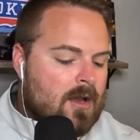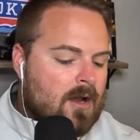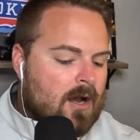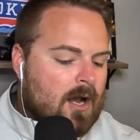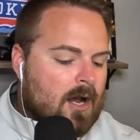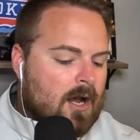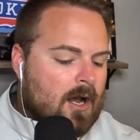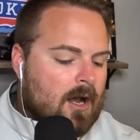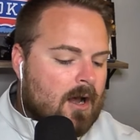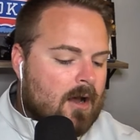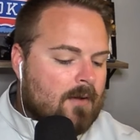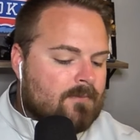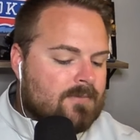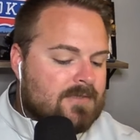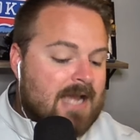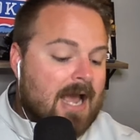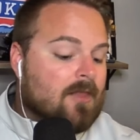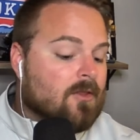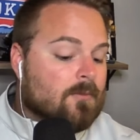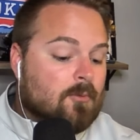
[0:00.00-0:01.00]

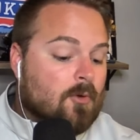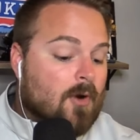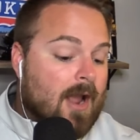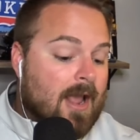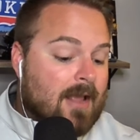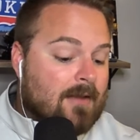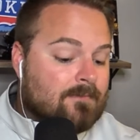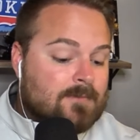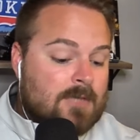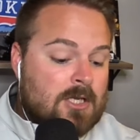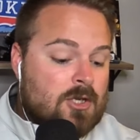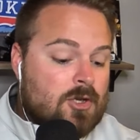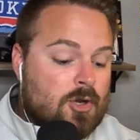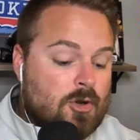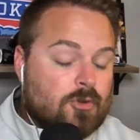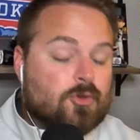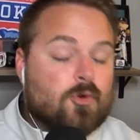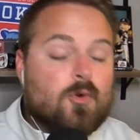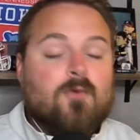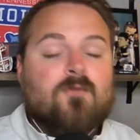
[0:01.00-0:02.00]
Tyler Bray,
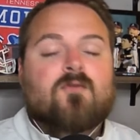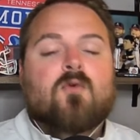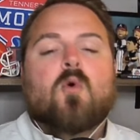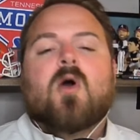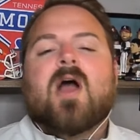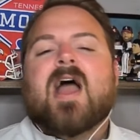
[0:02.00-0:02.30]
who threw for